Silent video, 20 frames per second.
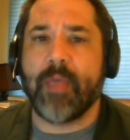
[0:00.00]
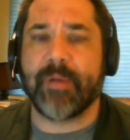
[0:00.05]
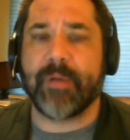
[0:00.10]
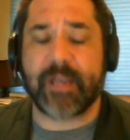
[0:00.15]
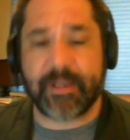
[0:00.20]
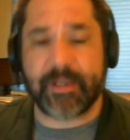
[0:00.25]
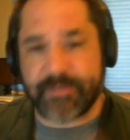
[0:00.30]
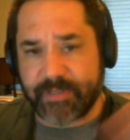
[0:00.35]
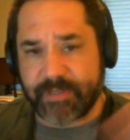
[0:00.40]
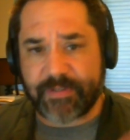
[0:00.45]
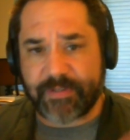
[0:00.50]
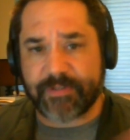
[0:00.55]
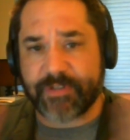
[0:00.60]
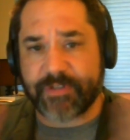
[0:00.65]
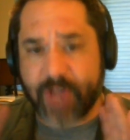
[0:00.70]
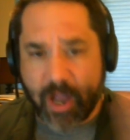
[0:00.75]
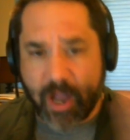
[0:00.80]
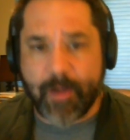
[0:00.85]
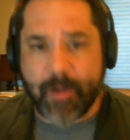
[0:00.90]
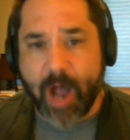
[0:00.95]
because this
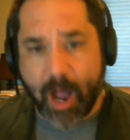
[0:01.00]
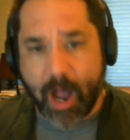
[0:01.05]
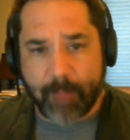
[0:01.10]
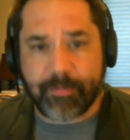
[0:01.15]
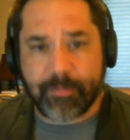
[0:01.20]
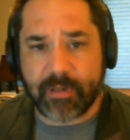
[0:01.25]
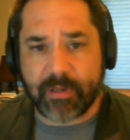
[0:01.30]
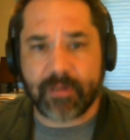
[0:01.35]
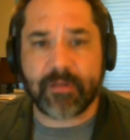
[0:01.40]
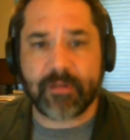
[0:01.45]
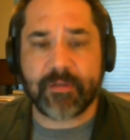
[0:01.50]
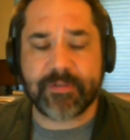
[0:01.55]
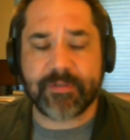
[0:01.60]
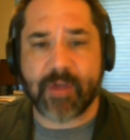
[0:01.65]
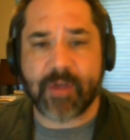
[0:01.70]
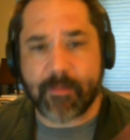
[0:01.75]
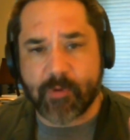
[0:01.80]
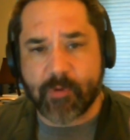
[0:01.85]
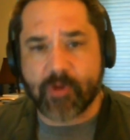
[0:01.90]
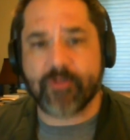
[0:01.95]
has come up,
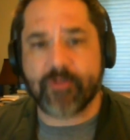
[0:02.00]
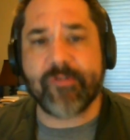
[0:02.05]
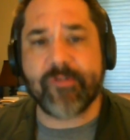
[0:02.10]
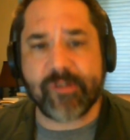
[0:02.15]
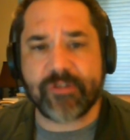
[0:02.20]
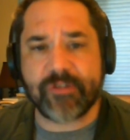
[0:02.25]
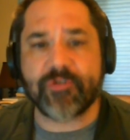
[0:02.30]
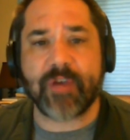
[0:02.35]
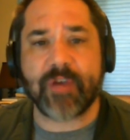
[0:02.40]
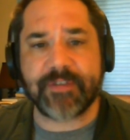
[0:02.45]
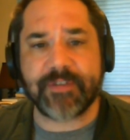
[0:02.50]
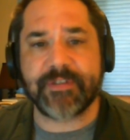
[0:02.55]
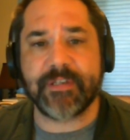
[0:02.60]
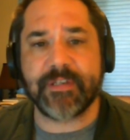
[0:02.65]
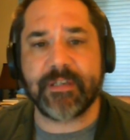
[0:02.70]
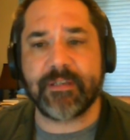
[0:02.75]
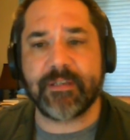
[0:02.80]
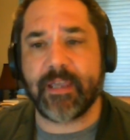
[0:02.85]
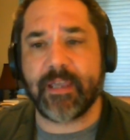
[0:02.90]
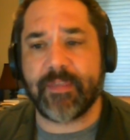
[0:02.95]
so I'm going to address
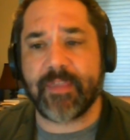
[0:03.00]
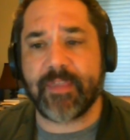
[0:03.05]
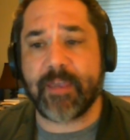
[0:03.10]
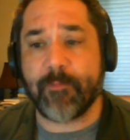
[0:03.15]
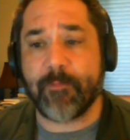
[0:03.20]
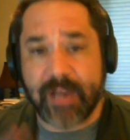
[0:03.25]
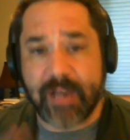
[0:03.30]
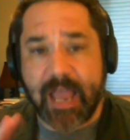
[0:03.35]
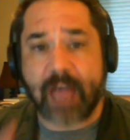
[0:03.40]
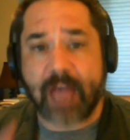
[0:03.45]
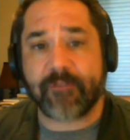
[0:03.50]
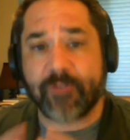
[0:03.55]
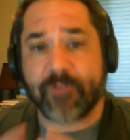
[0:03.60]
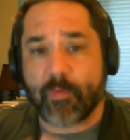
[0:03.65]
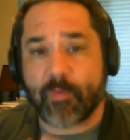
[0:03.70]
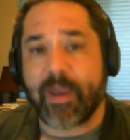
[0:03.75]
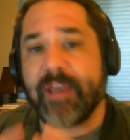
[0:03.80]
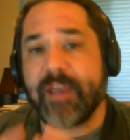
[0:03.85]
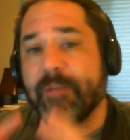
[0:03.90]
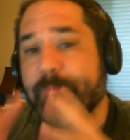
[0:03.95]
it, and they went out of
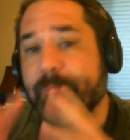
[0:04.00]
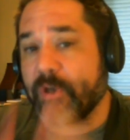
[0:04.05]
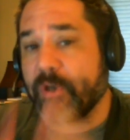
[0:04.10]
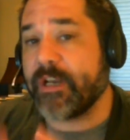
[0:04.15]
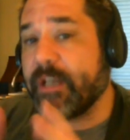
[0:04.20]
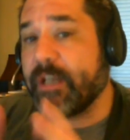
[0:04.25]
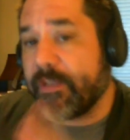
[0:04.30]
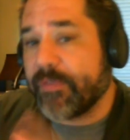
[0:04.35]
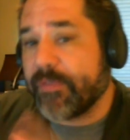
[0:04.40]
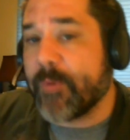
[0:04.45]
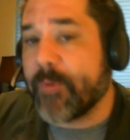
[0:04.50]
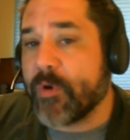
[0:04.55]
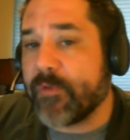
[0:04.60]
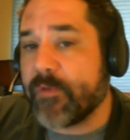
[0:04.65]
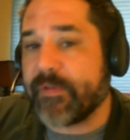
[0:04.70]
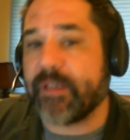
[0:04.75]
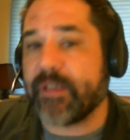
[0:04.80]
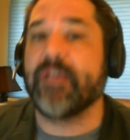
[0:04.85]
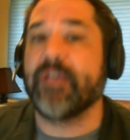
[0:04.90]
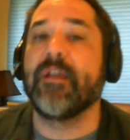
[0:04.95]
their way to put it in the
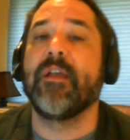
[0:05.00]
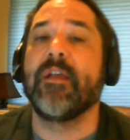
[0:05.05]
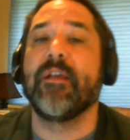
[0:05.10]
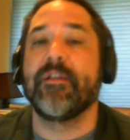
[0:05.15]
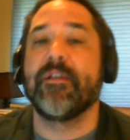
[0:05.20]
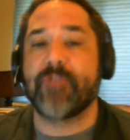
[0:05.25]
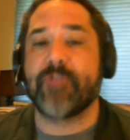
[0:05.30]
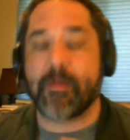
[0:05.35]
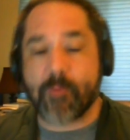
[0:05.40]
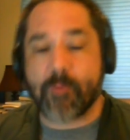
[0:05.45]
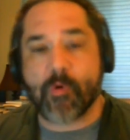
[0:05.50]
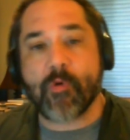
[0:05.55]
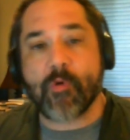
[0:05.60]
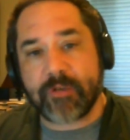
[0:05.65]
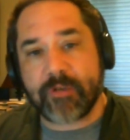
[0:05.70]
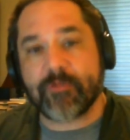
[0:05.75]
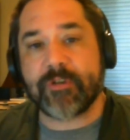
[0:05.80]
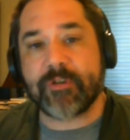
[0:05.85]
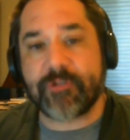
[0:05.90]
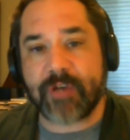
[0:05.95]
movie, so I'm
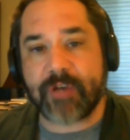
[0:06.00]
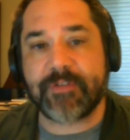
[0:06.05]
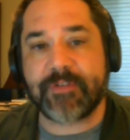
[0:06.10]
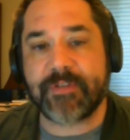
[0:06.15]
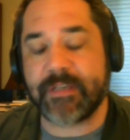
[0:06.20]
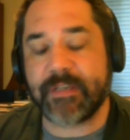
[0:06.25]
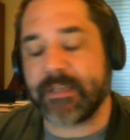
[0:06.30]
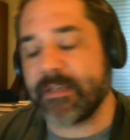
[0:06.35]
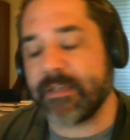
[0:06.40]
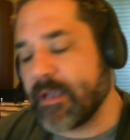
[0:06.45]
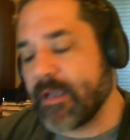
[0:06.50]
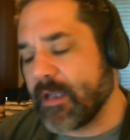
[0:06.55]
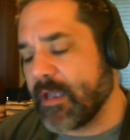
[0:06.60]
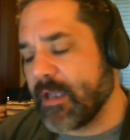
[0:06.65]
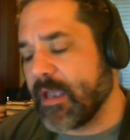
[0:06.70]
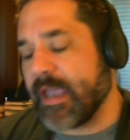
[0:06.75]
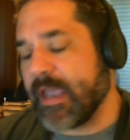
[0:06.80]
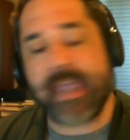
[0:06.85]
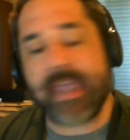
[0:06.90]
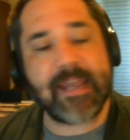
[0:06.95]
going to address it.
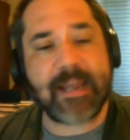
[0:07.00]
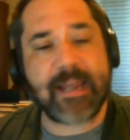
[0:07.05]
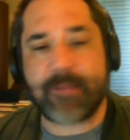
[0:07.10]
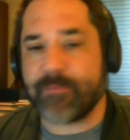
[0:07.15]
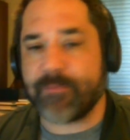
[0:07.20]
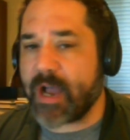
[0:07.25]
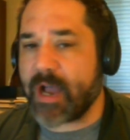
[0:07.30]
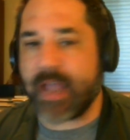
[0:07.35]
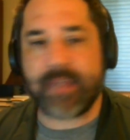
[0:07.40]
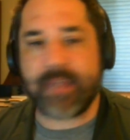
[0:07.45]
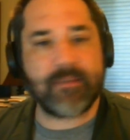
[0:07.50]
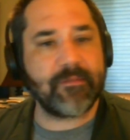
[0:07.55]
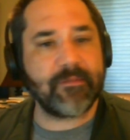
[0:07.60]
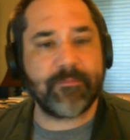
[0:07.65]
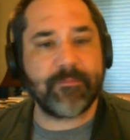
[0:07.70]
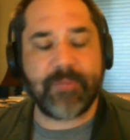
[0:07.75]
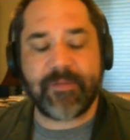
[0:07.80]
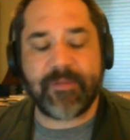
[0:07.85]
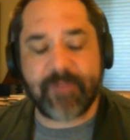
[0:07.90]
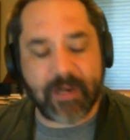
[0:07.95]
And I'm not,
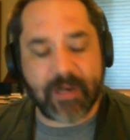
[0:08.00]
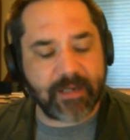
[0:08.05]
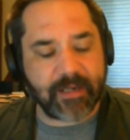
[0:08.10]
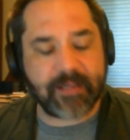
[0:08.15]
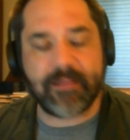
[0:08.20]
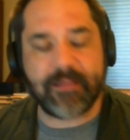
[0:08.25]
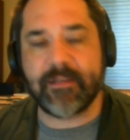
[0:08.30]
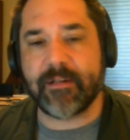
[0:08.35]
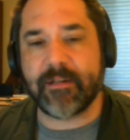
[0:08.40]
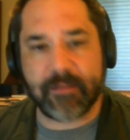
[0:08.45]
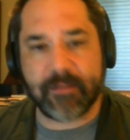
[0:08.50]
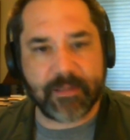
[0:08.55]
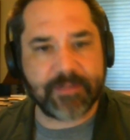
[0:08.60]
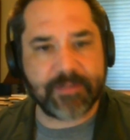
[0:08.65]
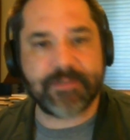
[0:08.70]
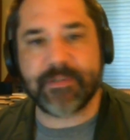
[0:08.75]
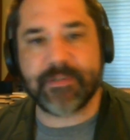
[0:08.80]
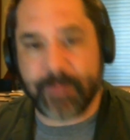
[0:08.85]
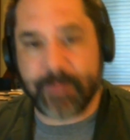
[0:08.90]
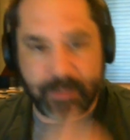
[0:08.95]
be very clear,
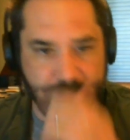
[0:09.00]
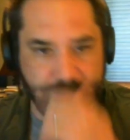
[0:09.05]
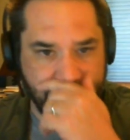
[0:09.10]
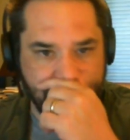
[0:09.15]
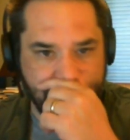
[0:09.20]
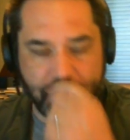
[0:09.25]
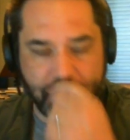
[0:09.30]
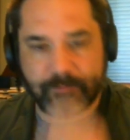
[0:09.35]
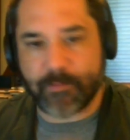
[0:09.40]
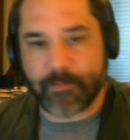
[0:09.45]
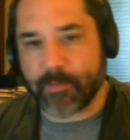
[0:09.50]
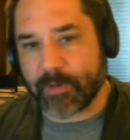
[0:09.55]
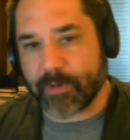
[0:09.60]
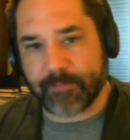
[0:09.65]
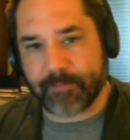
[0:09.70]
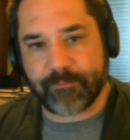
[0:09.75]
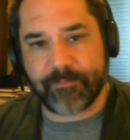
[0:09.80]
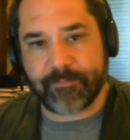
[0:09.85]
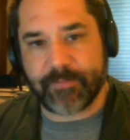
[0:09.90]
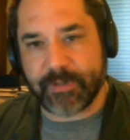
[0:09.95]
listen to me
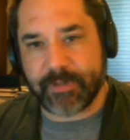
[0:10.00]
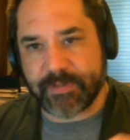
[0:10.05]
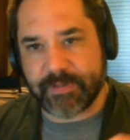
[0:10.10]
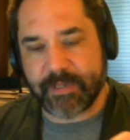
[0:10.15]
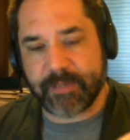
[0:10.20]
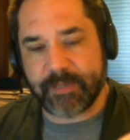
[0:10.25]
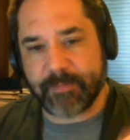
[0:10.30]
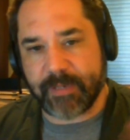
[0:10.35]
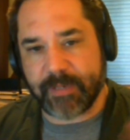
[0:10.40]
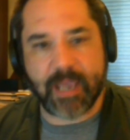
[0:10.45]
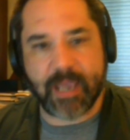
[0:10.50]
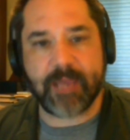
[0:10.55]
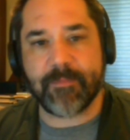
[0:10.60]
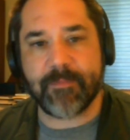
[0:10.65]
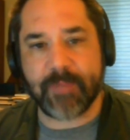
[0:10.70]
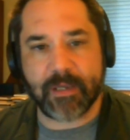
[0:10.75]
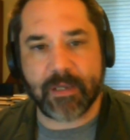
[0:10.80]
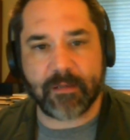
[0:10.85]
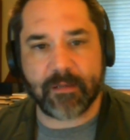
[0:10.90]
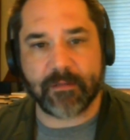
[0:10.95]
before you send me
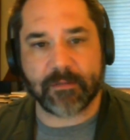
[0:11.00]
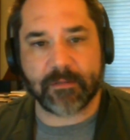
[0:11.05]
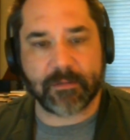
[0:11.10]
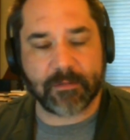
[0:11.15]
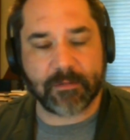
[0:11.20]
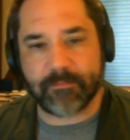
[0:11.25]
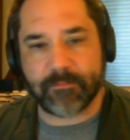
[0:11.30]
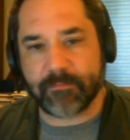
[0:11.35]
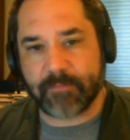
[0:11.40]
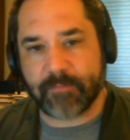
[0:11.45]
hate mail or